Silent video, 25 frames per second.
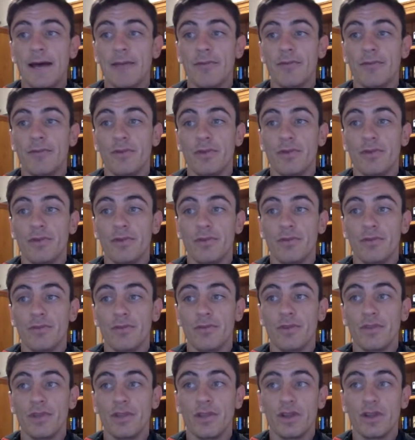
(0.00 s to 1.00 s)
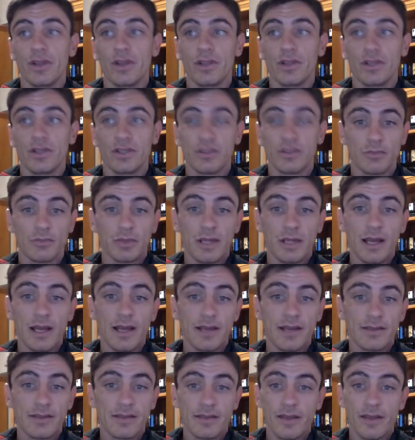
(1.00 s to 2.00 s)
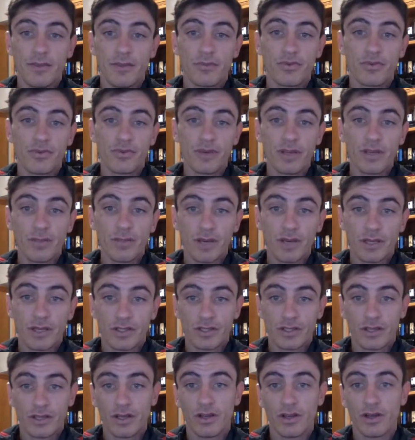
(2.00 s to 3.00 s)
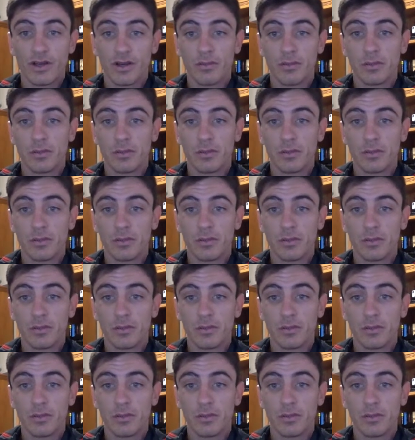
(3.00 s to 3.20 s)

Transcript: For the coaches and players, they're pretty much going to